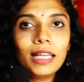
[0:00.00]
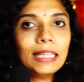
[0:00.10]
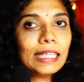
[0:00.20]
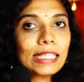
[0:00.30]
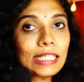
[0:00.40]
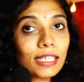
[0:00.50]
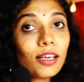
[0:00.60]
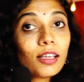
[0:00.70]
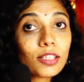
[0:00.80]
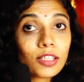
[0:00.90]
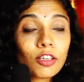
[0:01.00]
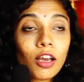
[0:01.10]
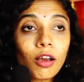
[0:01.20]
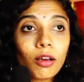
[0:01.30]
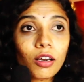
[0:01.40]
This is
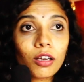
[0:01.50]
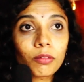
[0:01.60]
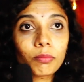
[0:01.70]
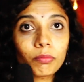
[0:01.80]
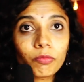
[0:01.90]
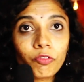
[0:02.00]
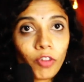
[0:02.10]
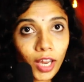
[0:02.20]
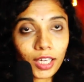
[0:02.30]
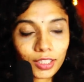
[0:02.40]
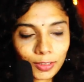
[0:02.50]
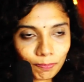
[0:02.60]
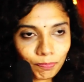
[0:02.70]
a fact